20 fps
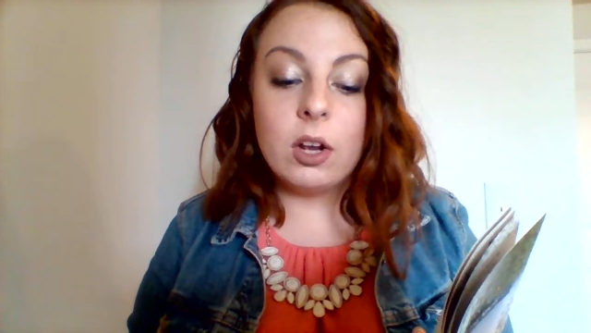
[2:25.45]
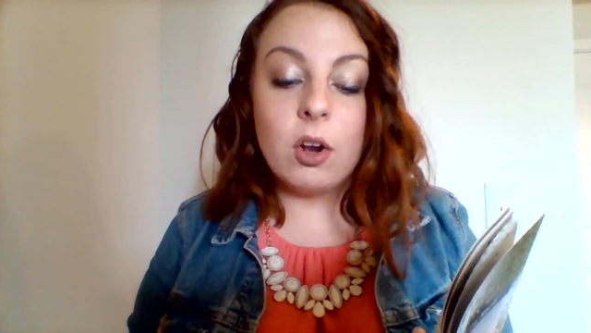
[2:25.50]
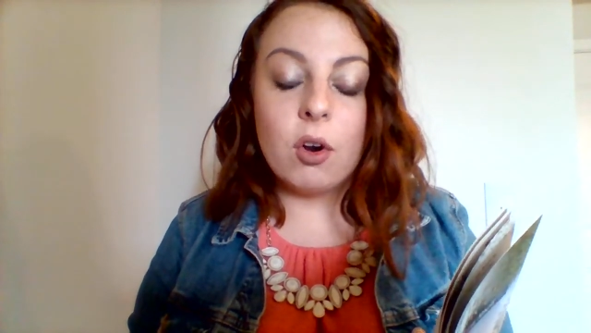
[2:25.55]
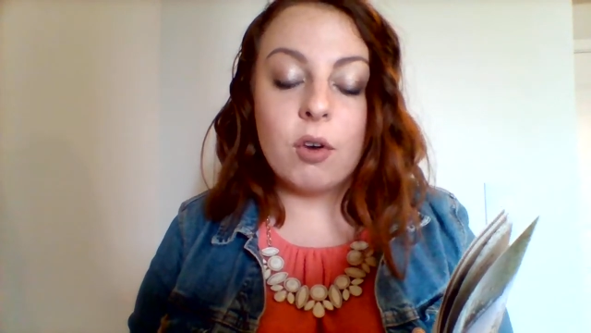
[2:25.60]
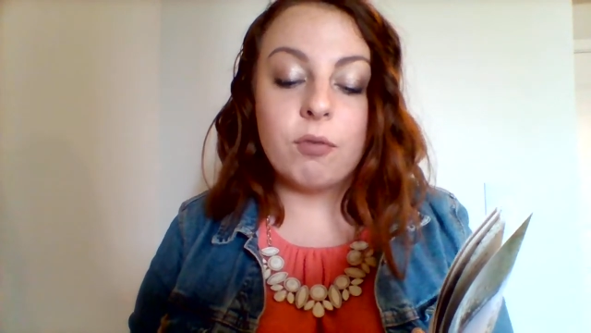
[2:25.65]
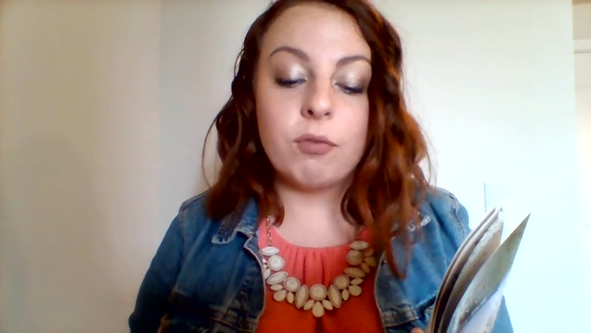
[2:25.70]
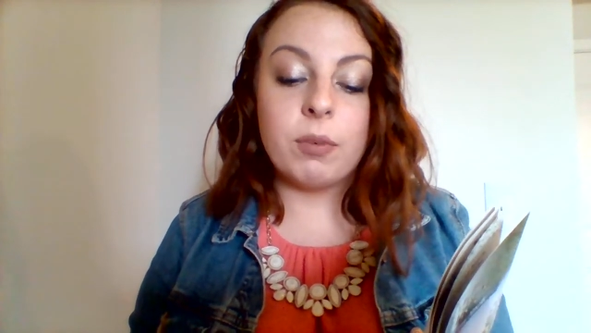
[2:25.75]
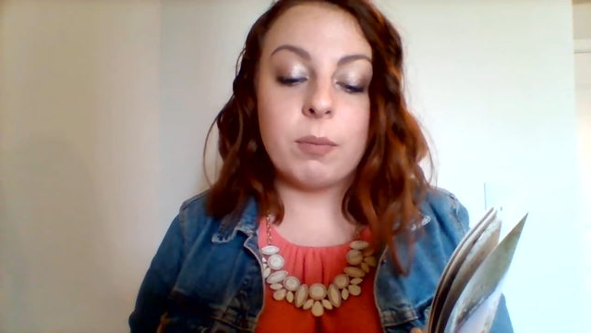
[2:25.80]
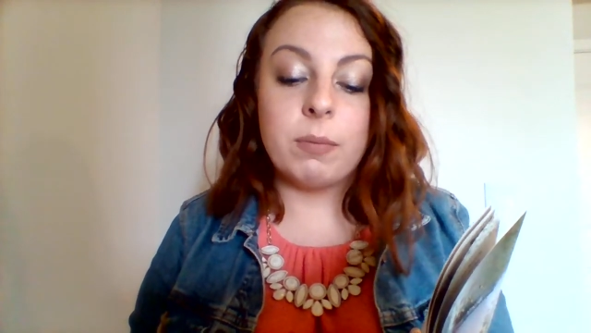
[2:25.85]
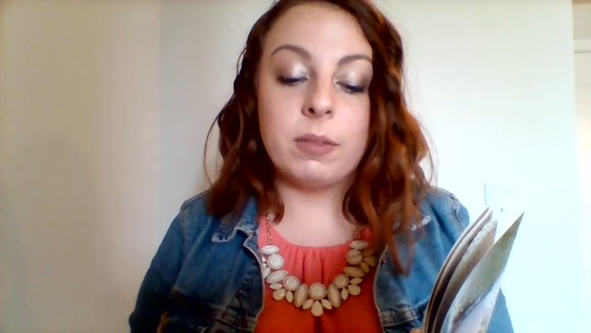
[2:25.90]

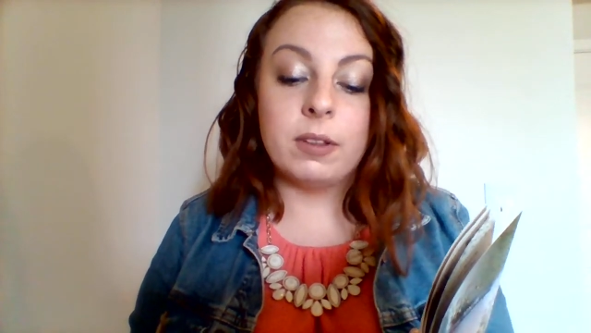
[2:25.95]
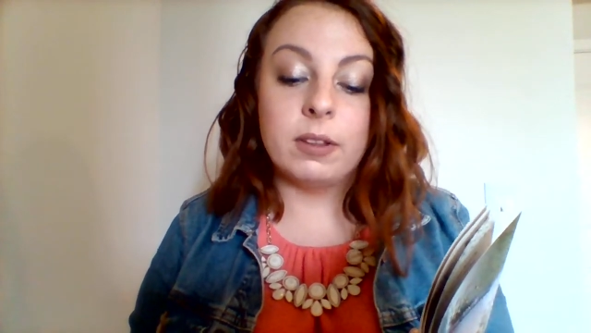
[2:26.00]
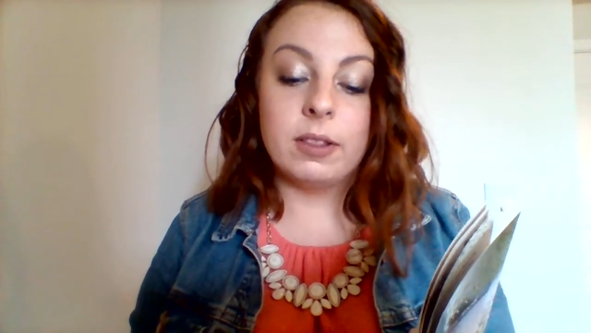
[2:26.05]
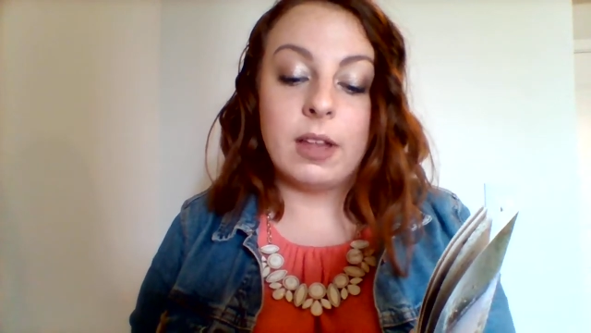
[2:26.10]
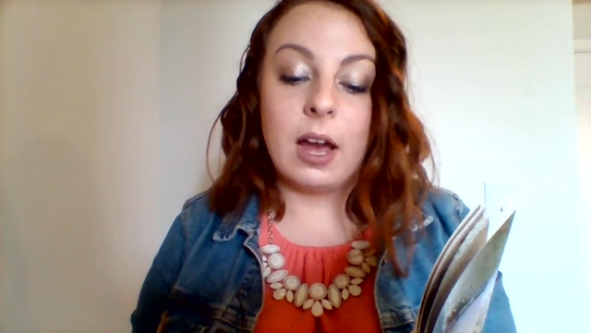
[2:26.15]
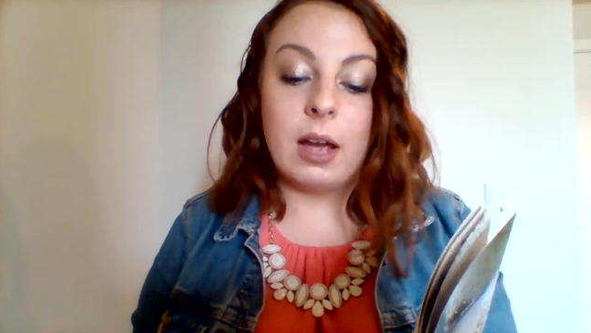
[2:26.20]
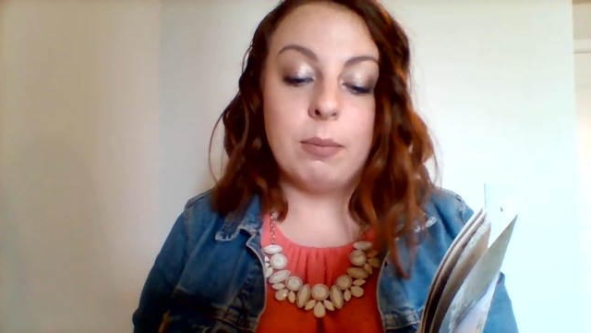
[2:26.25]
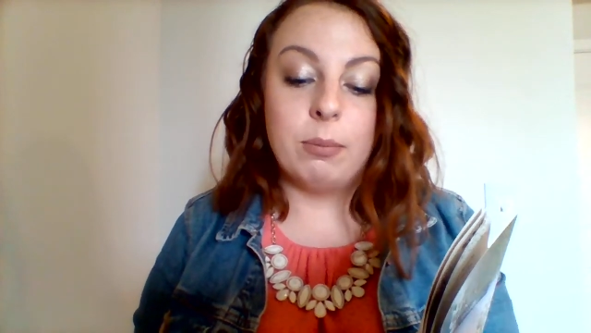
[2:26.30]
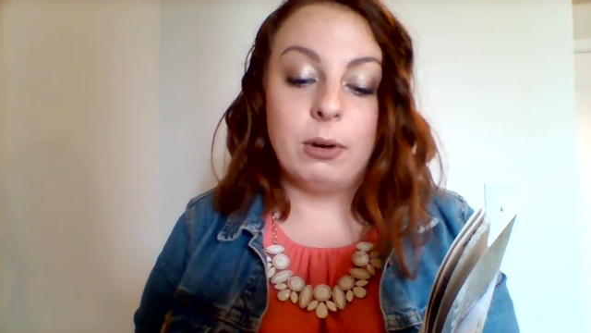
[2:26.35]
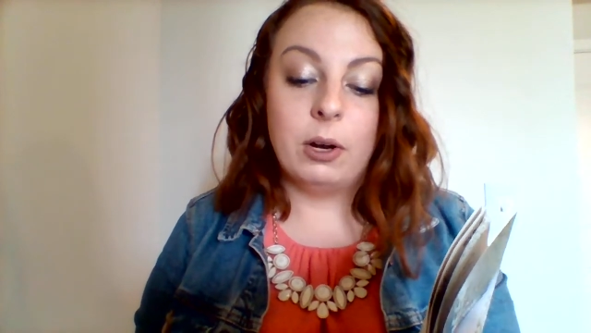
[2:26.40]
home from the
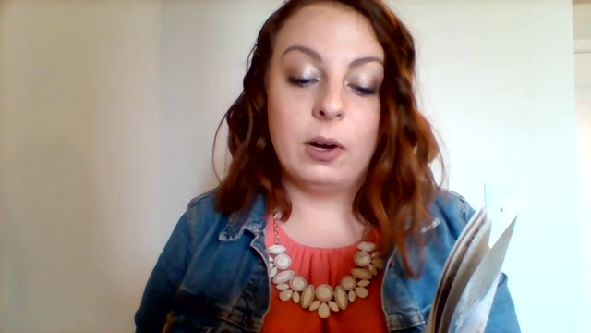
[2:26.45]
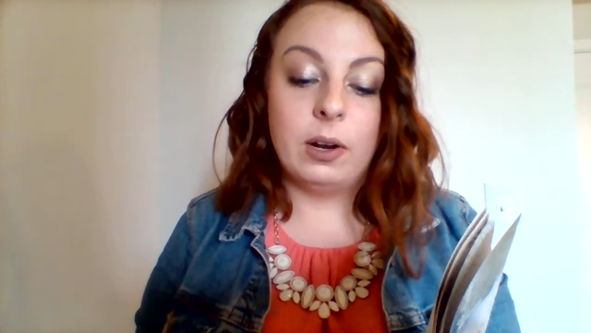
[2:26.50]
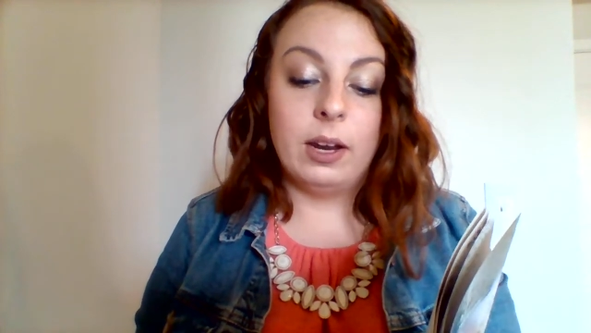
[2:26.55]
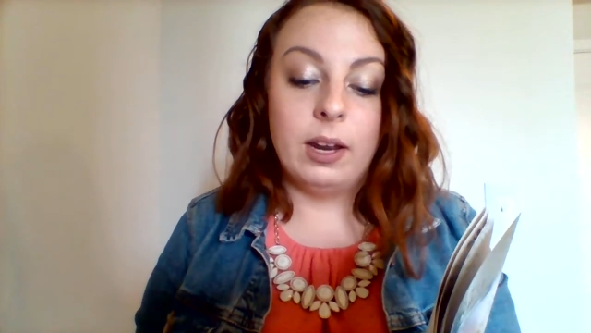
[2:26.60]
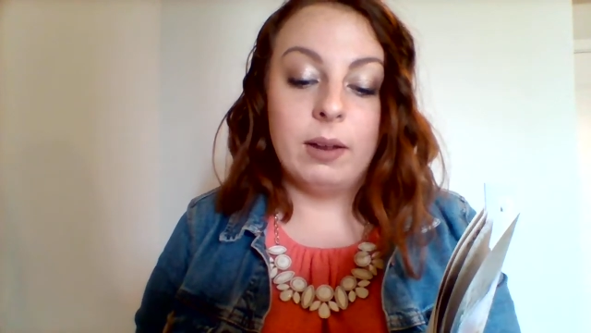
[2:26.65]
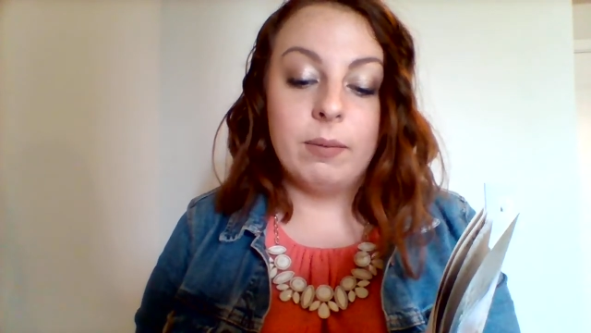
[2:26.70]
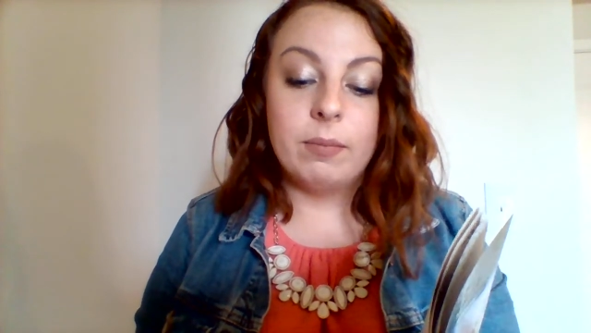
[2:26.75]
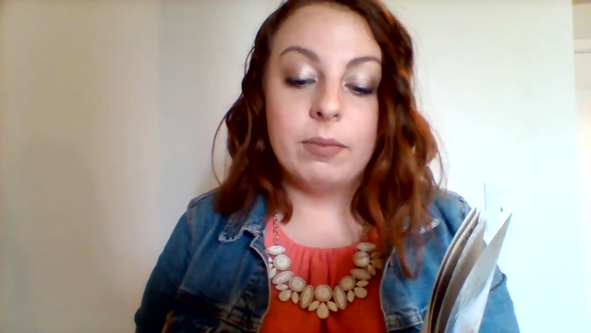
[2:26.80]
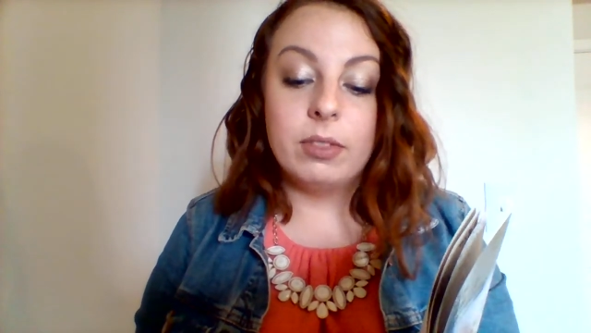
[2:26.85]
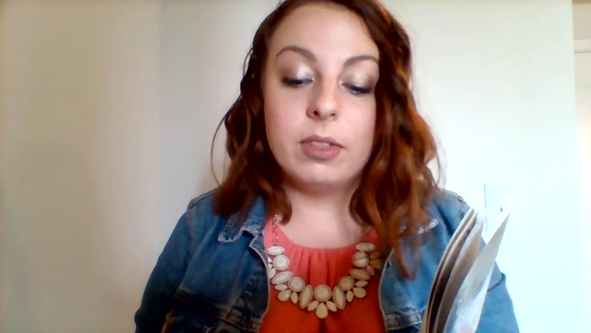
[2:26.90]
library.